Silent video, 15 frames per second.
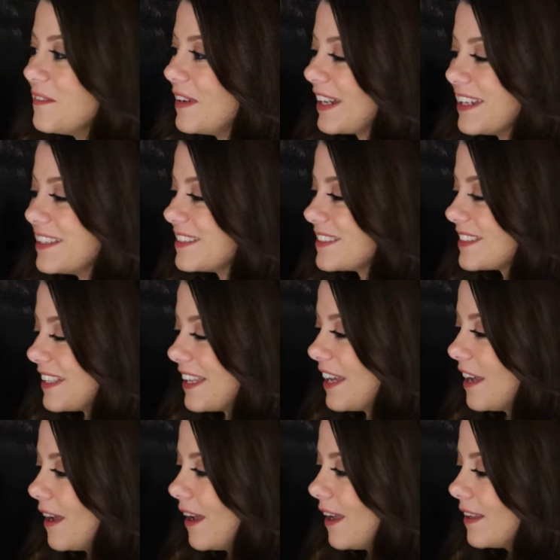because,
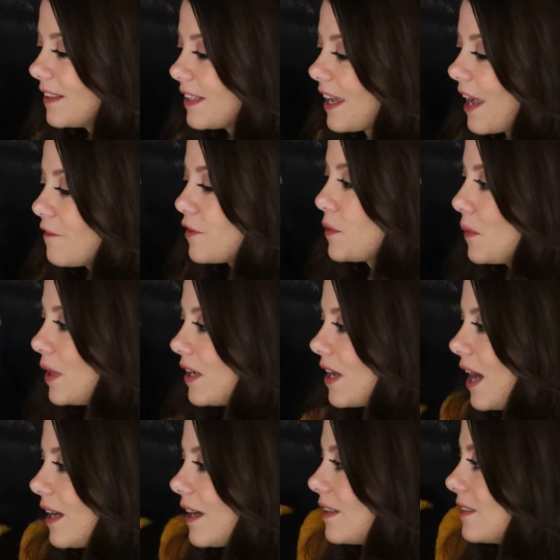like, everyone
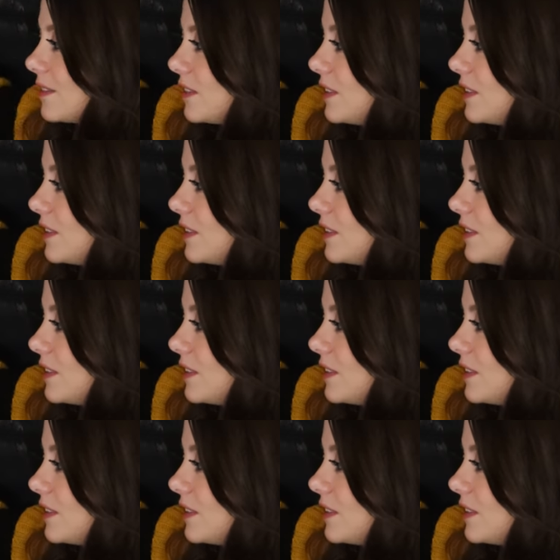got,